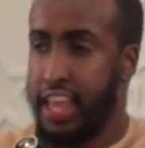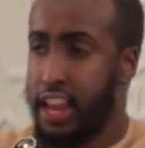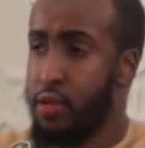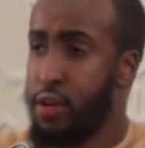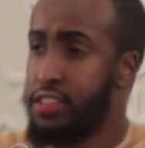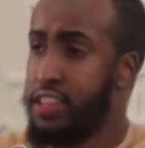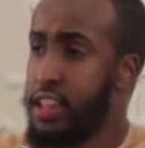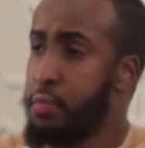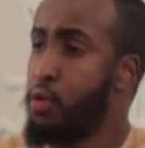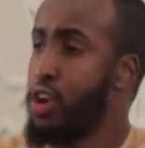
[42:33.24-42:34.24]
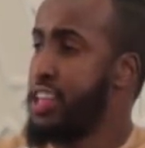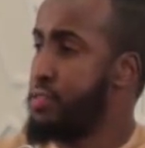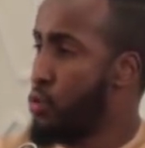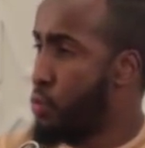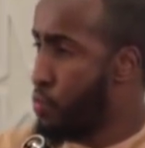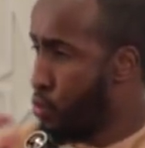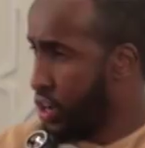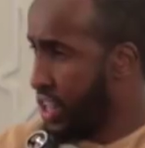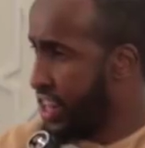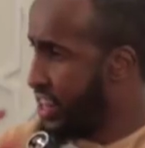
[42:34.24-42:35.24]
In other words, tadabbur is more
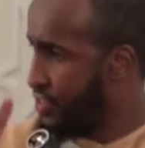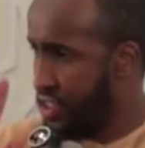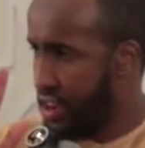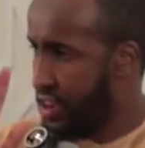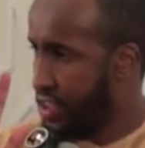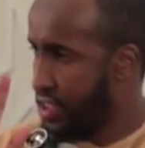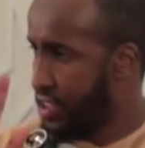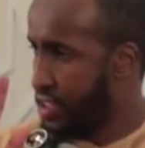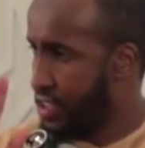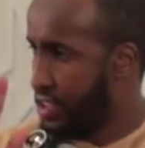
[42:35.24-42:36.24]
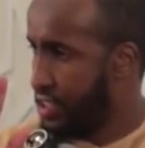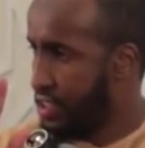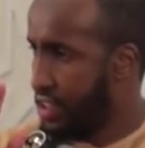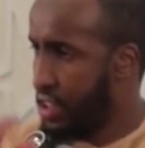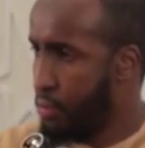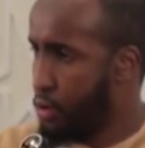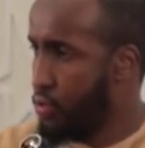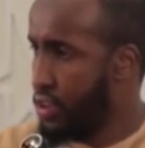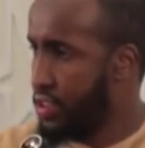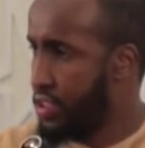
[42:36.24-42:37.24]
broader than tafsir. Tadabbur
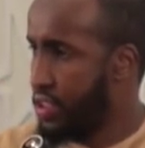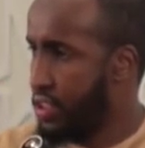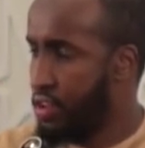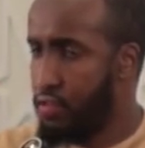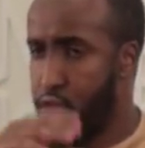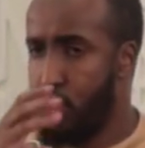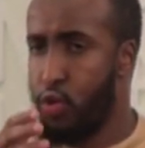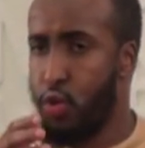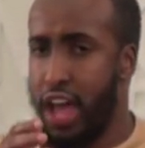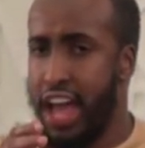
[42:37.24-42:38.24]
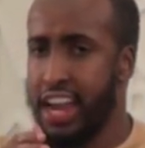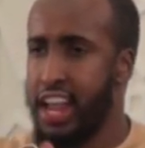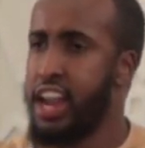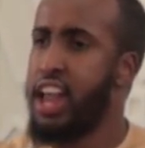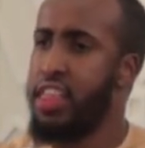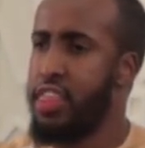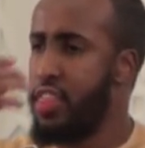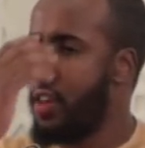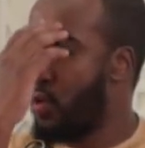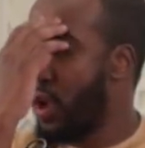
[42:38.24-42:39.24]
is what? For the Quran and other
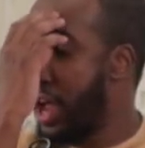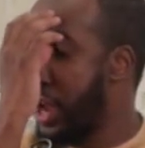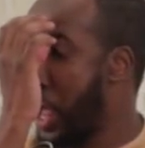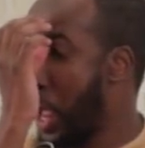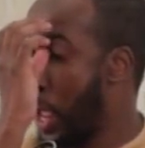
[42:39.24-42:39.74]
than the Quran.